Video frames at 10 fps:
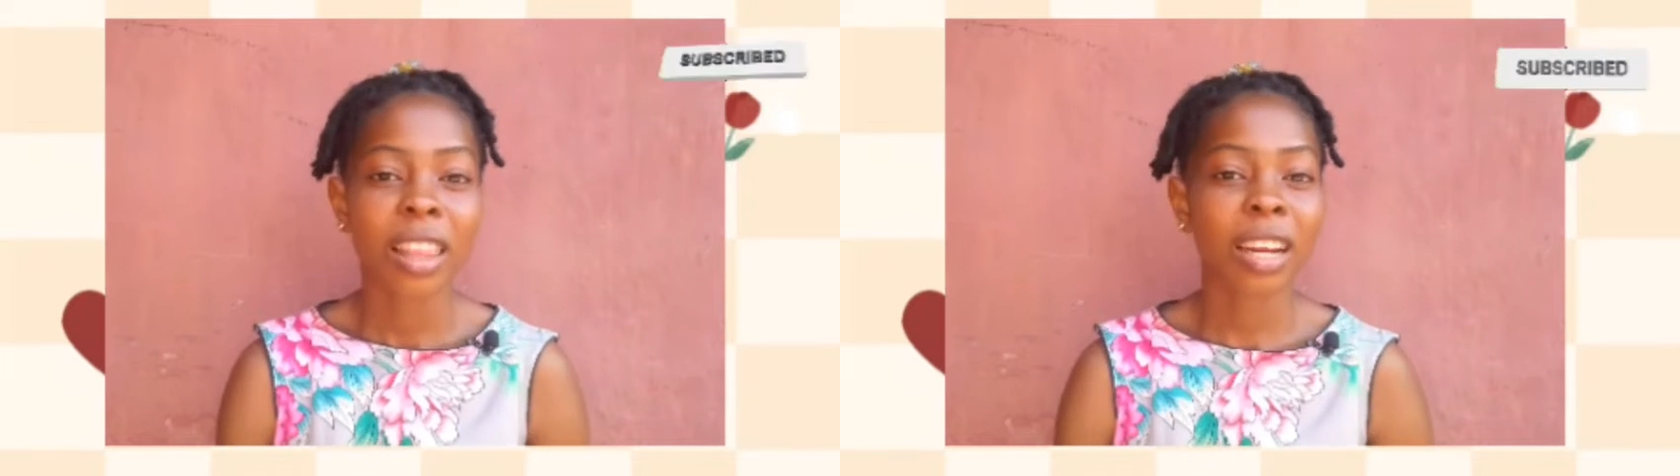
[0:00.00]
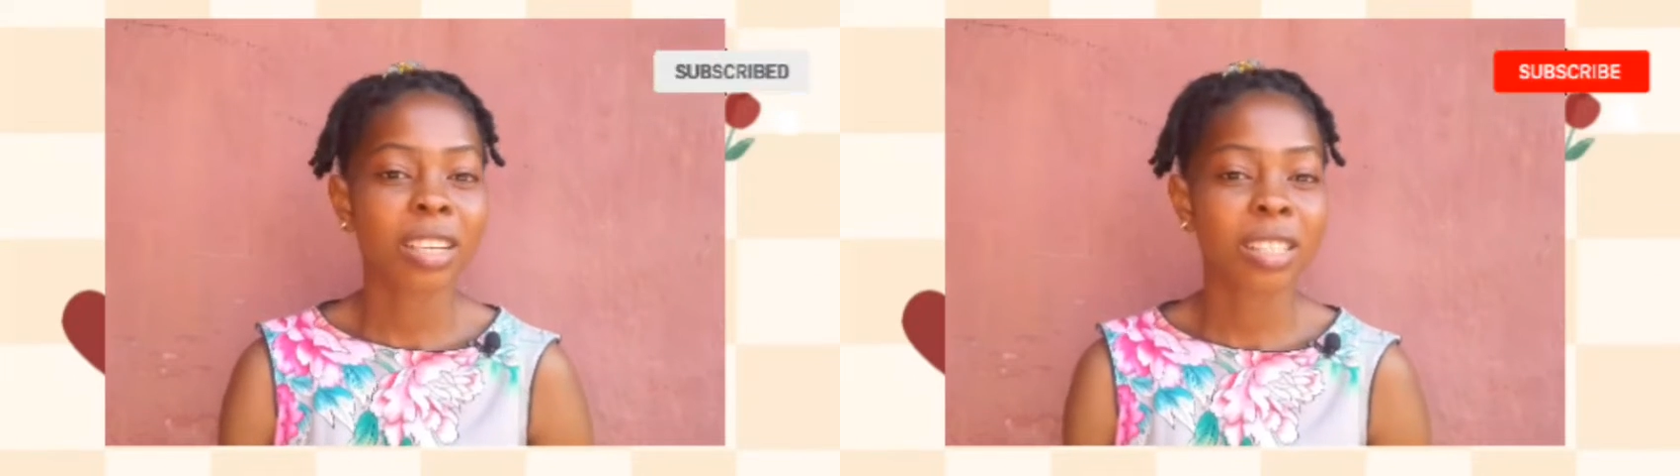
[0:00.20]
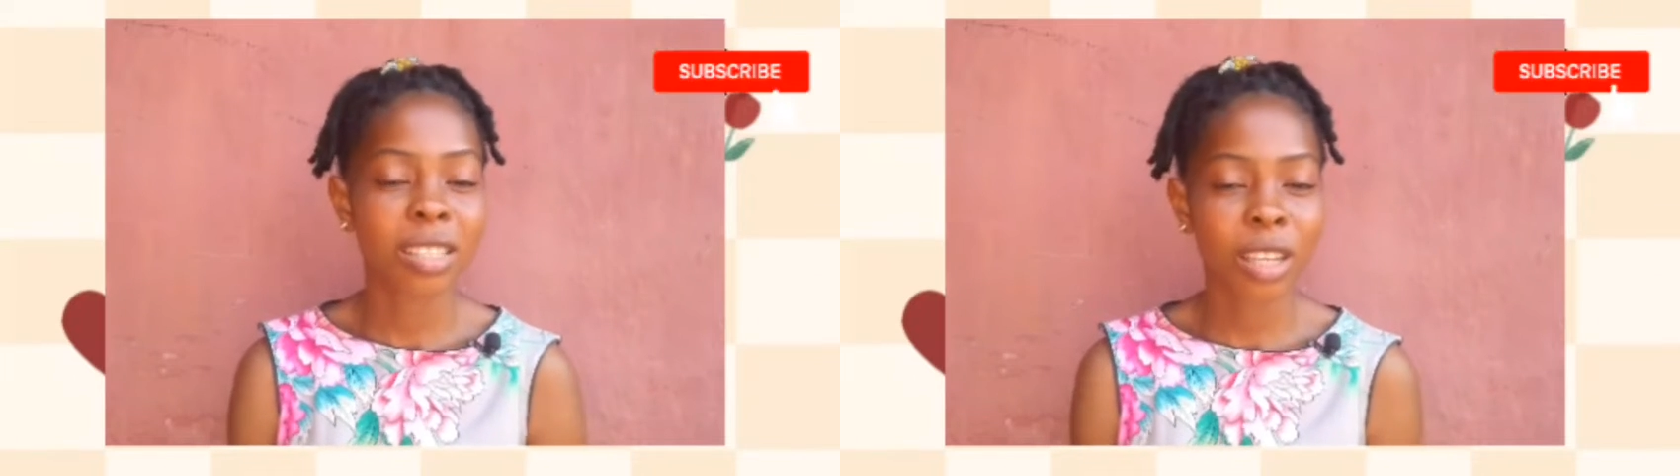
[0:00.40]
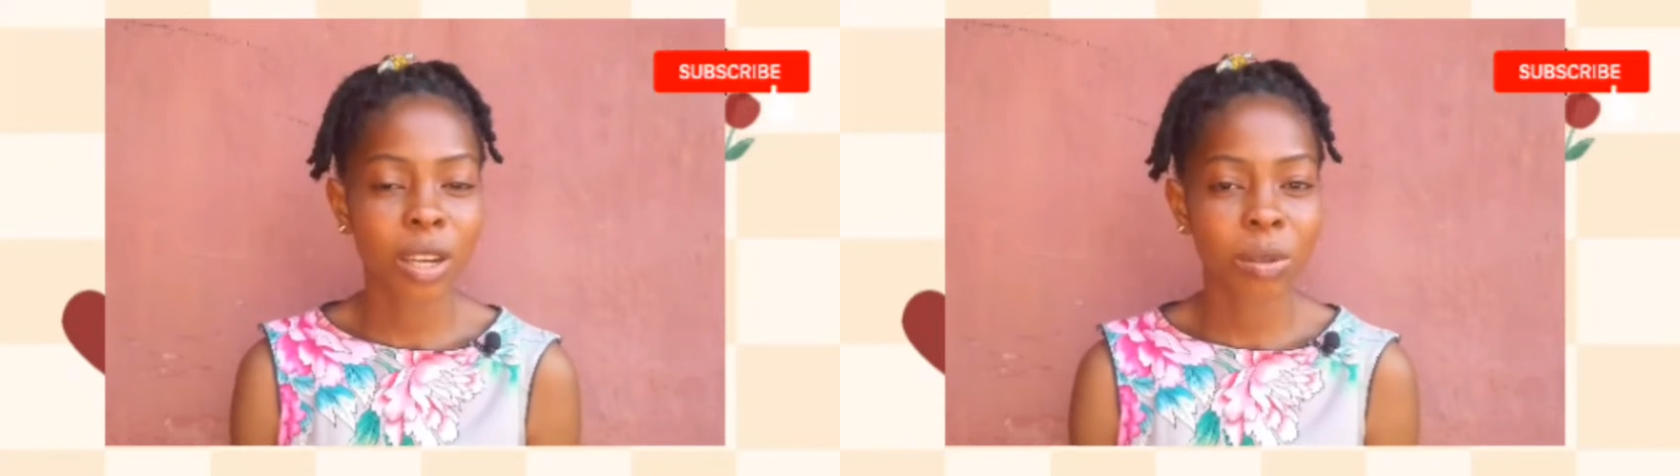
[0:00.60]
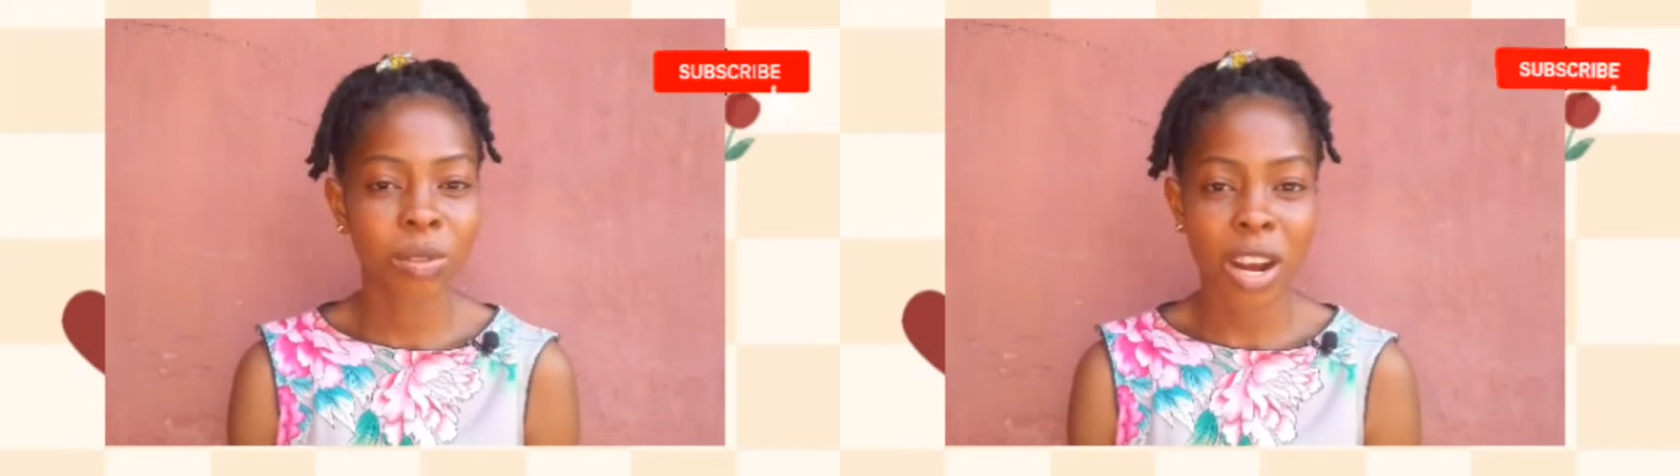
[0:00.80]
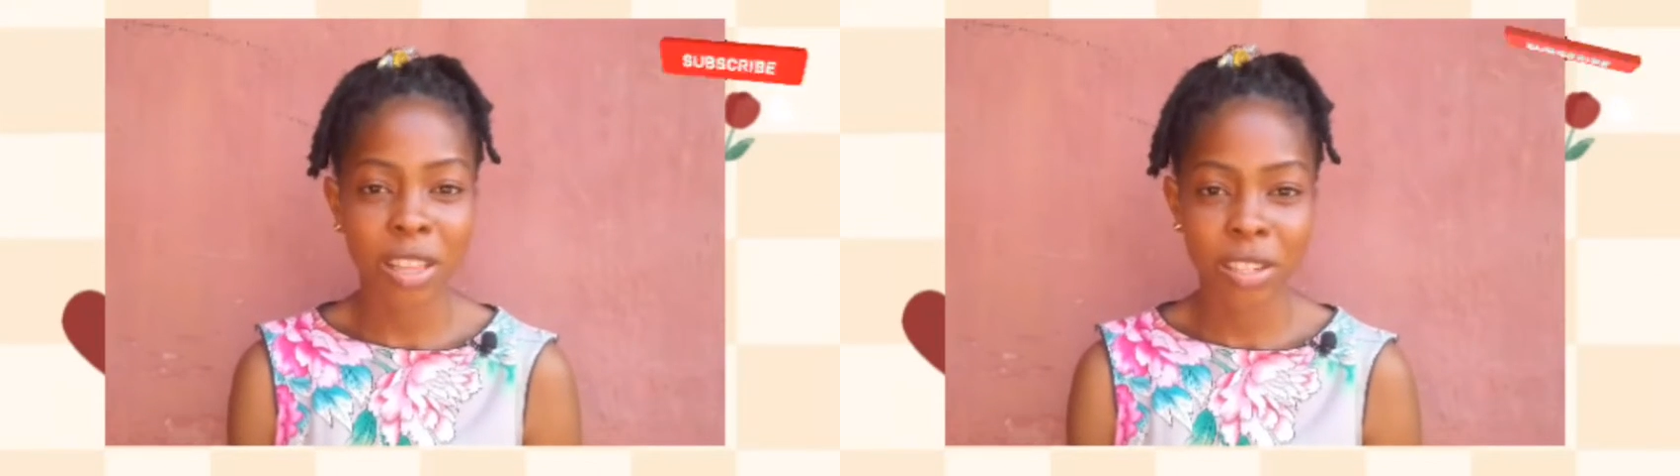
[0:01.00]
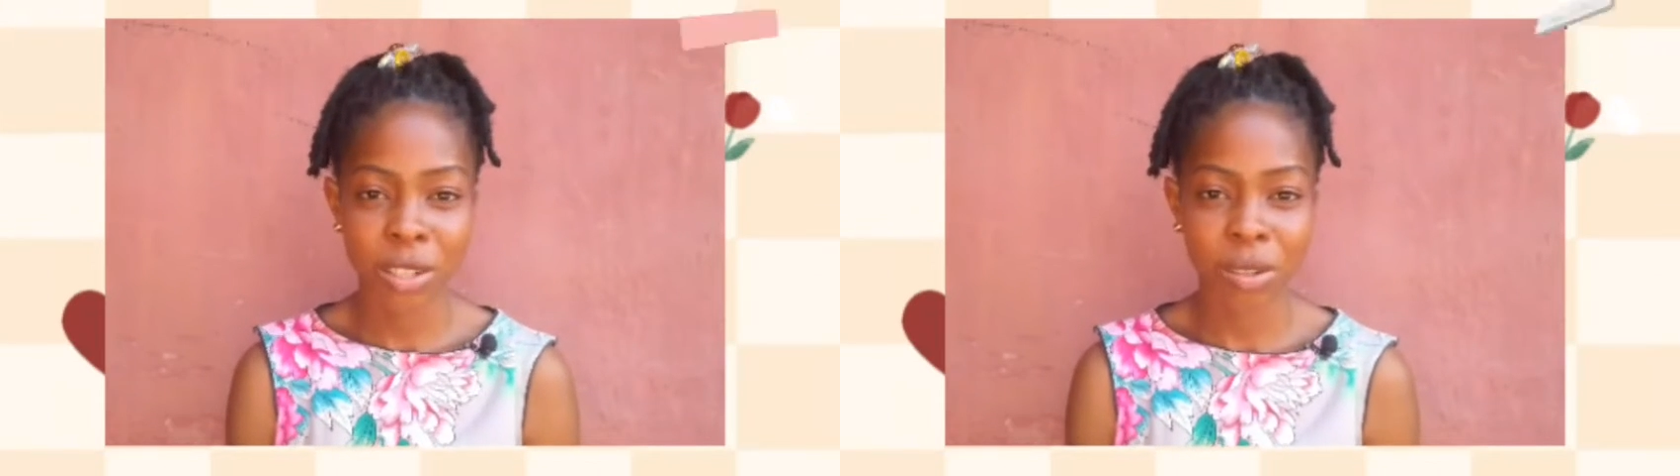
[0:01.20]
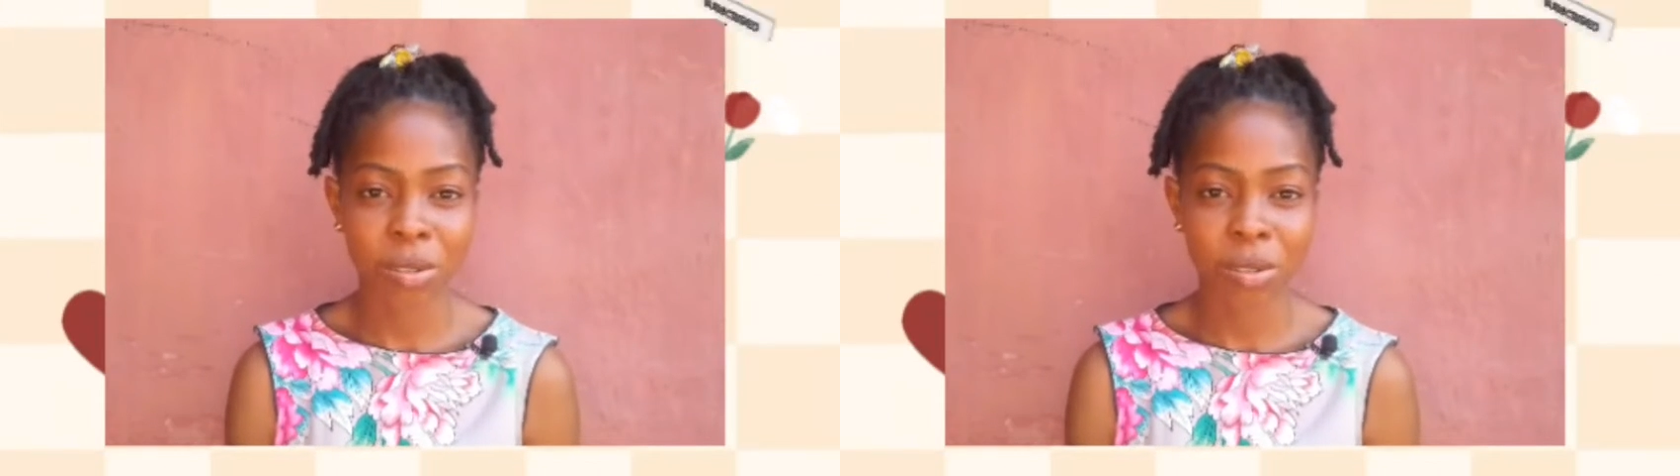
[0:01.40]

is still tradition,